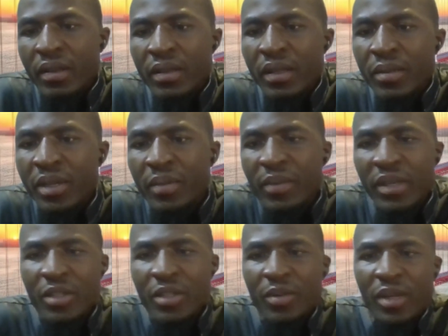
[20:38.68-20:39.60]
Tamale
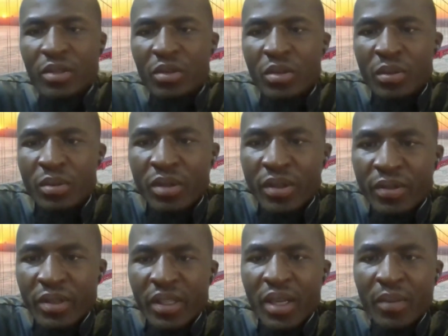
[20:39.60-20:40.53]
participant group. So if
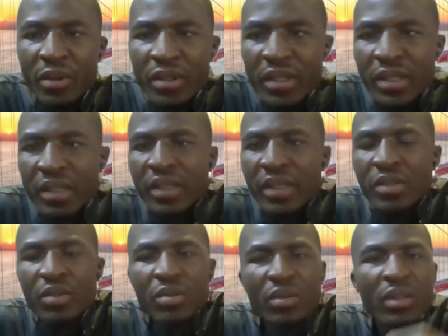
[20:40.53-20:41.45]
you tap on this, it
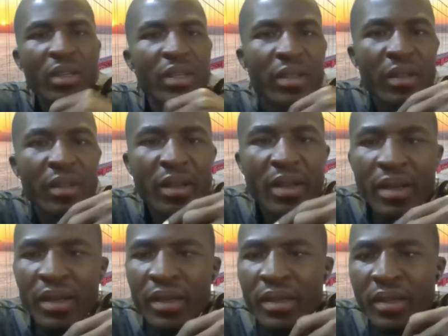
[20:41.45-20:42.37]
takes you to the
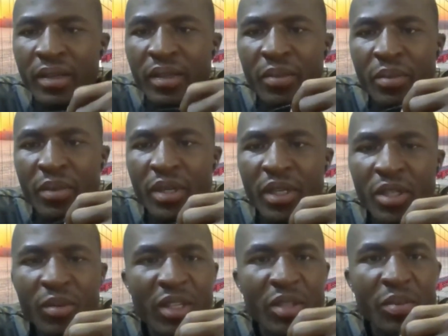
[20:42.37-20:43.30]

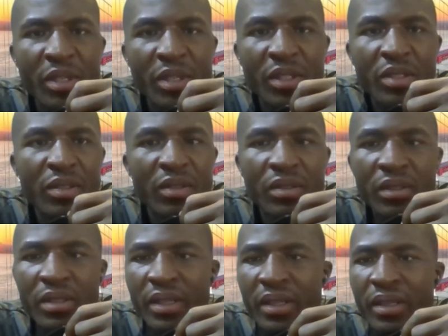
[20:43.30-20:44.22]
participants page on
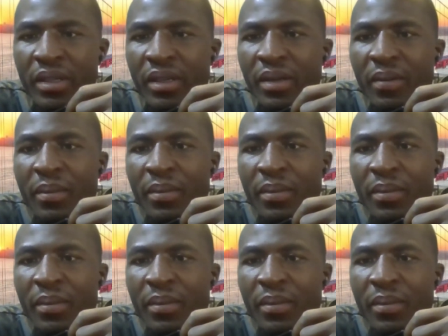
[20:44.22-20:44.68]
Telegram,